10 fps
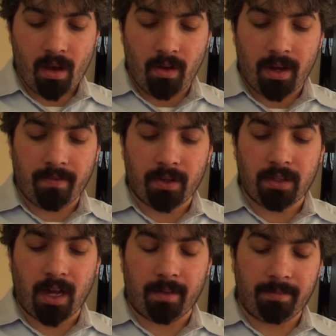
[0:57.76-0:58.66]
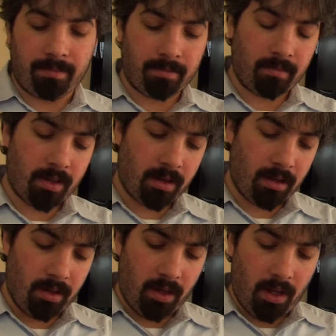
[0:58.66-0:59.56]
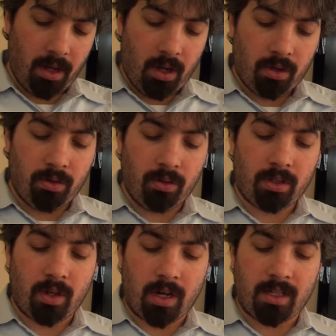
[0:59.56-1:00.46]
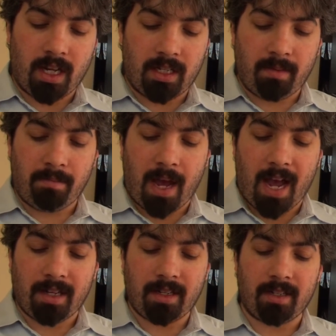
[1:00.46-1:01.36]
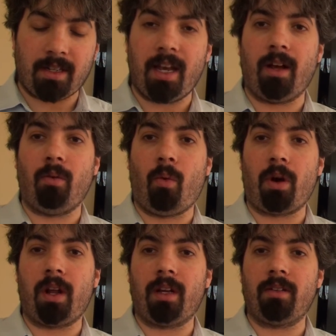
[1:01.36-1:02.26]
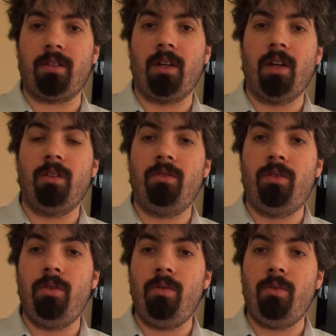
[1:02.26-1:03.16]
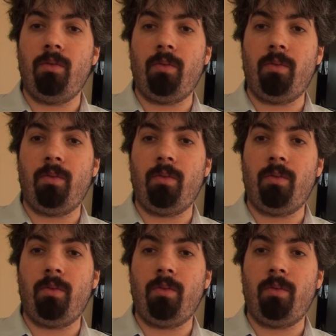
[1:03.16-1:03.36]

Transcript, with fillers: Okay, first up. Google started sending mass scale warnings to